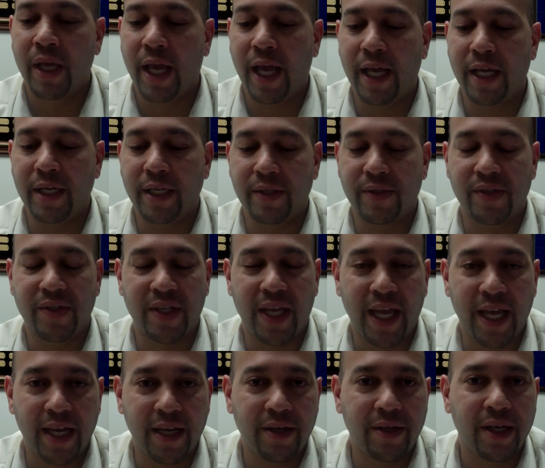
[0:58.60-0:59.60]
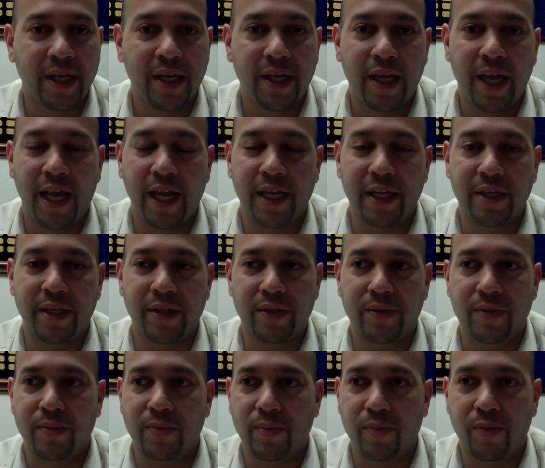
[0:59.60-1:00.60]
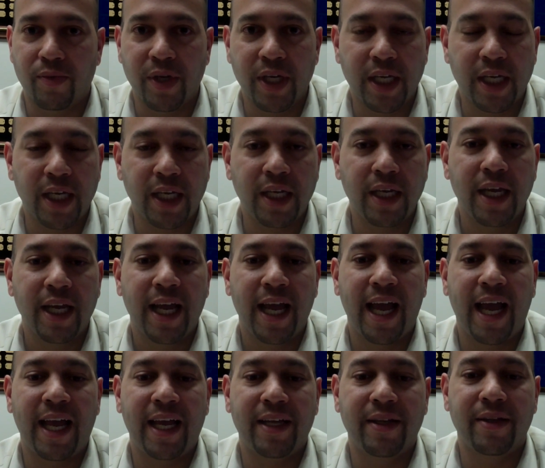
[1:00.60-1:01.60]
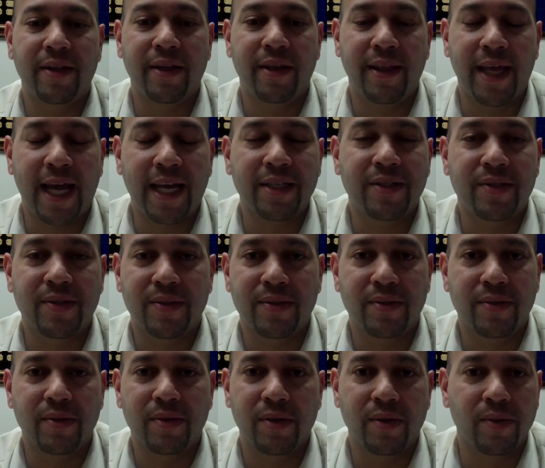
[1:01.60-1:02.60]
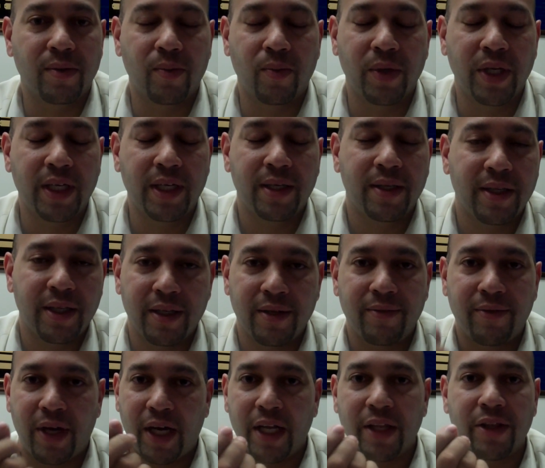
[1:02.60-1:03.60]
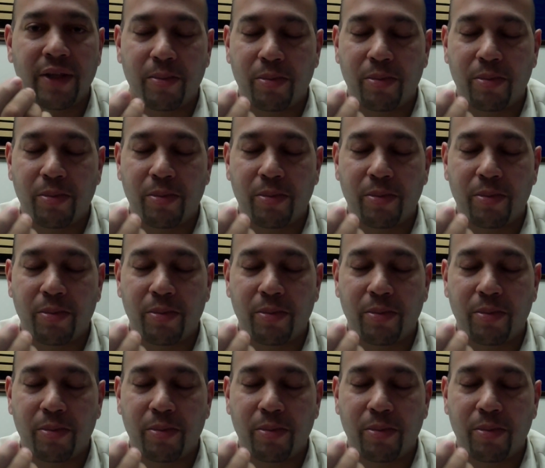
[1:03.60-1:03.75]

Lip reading: it's sad and it's freaky, and we live on the